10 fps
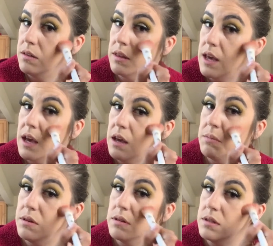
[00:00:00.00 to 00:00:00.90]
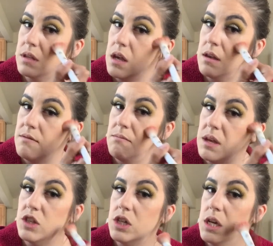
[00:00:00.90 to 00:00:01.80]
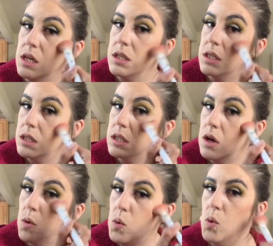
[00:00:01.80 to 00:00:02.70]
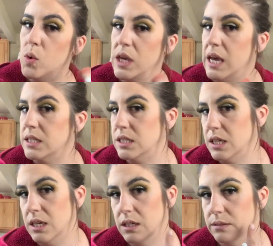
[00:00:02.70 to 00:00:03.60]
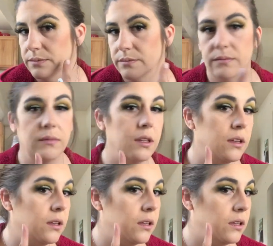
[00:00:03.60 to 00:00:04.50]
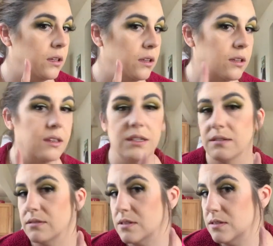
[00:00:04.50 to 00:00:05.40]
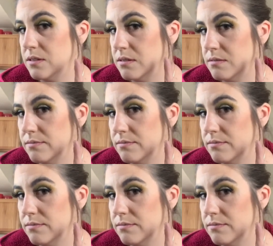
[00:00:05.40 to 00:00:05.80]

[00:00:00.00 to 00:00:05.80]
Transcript: the apples of my cheeks. Oh yeah, see? Look at the difference.